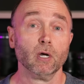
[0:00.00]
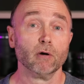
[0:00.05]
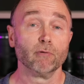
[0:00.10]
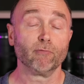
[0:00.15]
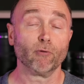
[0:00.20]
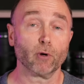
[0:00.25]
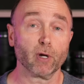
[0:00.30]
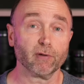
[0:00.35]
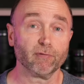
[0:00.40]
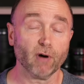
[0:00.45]

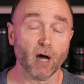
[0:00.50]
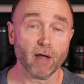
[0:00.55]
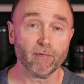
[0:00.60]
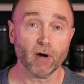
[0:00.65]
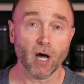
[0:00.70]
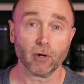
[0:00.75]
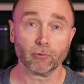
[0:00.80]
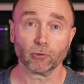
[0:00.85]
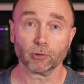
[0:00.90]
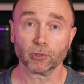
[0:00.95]

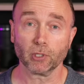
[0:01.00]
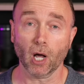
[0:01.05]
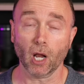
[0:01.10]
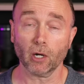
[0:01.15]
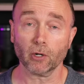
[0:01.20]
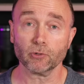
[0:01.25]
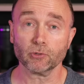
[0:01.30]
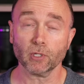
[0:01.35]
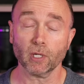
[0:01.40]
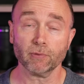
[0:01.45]

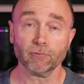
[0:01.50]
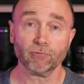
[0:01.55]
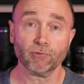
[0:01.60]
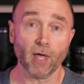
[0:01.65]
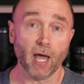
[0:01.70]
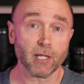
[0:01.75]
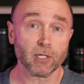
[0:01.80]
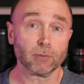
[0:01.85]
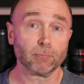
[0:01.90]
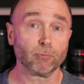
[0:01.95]
$4,500, and
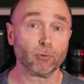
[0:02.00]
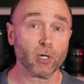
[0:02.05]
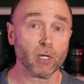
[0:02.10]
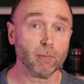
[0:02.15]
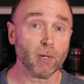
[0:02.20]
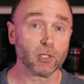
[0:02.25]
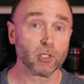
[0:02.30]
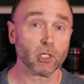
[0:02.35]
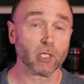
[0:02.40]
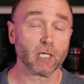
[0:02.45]
that's pretty
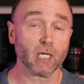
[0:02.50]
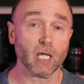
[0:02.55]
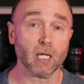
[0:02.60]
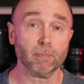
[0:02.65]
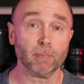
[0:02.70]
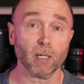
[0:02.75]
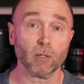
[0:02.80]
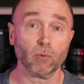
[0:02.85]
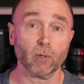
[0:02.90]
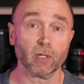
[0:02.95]
much in
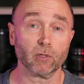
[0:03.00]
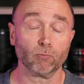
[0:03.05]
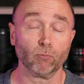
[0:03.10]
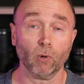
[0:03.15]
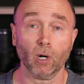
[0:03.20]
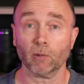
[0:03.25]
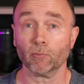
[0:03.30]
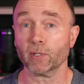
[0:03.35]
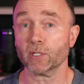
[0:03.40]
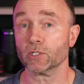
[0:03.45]
keeping with
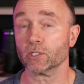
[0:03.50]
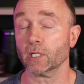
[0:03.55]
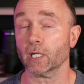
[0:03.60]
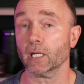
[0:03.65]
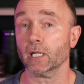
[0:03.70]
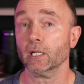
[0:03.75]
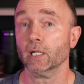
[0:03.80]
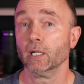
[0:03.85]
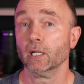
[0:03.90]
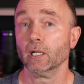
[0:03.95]
what we
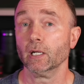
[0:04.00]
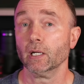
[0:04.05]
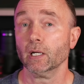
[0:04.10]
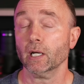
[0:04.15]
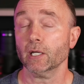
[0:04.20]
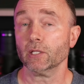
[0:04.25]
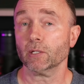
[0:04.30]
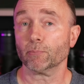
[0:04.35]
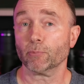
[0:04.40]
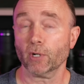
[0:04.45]
see
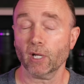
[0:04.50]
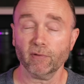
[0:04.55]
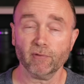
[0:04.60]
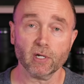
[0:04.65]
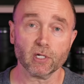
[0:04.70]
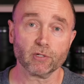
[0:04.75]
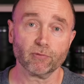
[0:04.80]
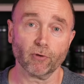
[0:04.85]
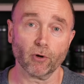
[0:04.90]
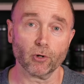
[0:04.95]
in the
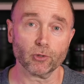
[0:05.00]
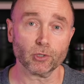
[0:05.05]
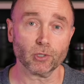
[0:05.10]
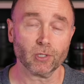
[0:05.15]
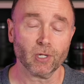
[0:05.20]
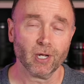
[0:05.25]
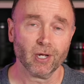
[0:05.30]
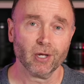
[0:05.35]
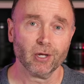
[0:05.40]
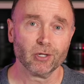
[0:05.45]
previous
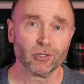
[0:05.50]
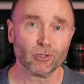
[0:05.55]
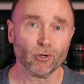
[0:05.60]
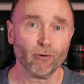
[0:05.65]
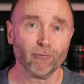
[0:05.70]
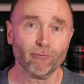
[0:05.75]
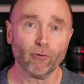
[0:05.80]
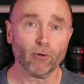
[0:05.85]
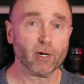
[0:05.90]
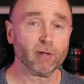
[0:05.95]
version,
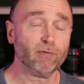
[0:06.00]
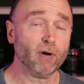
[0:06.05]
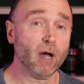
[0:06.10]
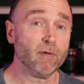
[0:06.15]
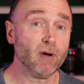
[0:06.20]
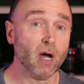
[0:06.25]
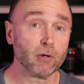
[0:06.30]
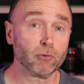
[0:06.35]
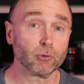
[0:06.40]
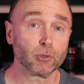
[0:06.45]
so
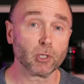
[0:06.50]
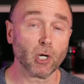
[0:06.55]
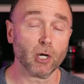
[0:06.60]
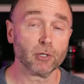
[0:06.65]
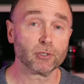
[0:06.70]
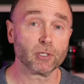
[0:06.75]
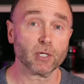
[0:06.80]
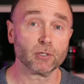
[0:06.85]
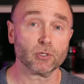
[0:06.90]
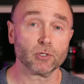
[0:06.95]

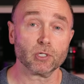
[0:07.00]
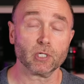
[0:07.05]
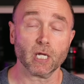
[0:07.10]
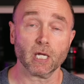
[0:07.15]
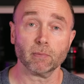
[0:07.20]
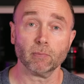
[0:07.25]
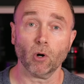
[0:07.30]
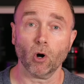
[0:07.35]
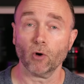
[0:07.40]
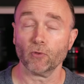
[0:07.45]
$4,500 doesn't
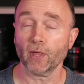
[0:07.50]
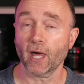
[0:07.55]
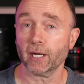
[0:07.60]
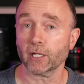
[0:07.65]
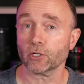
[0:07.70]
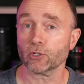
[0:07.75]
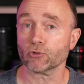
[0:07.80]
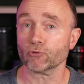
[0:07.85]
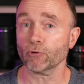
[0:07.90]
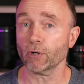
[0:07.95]
seem all that
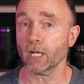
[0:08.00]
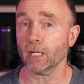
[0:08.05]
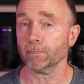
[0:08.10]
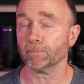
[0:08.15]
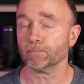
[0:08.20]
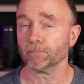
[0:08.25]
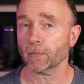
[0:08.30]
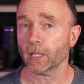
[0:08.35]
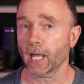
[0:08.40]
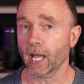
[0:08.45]

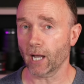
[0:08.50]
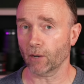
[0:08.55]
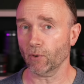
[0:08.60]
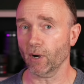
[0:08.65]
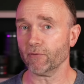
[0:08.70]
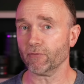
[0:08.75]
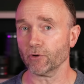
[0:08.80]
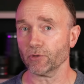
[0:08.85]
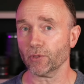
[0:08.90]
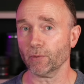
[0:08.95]
extreme.
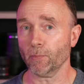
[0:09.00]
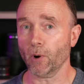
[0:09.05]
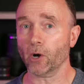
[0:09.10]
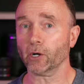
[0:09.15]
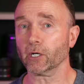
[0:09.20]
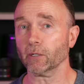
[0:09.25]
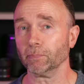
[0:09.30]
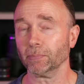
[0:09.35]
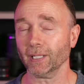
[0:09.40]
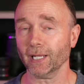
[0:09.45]
However, the
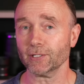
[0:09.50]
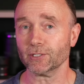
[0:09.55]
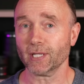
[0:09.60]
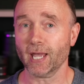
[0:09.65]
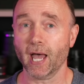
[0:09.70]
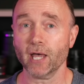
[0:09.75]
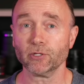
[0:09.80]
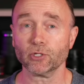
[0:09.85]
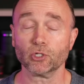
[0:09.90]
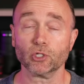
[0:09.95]
marketplace
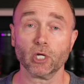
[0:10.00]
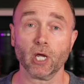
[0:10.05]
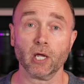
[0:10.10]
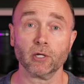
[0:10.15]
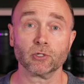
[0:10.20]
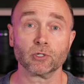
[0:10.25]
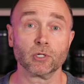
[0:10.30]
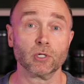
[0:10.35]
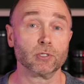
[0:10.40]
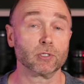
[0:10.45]
has
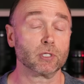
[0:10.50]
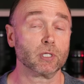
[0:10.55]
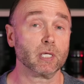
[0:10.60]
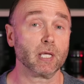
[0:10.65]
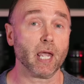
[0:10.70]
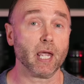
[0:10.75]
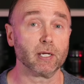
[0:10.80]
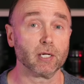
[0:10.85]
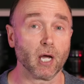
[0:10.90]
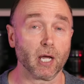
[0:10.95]
changed since the
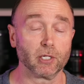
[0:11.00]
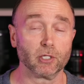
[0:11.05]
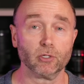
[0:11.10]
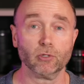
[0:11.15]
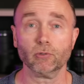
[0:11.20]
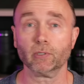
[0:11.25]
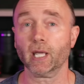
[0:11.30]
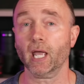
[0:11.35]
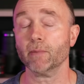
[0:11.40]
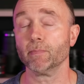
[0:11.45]
A9
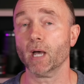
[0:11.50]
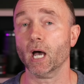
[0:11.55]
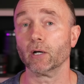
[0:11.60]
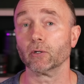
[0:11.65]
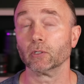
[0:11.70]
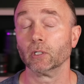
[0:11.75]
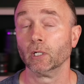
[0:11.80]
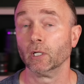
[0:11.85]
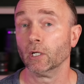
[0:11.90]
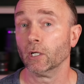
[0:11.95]
II came out.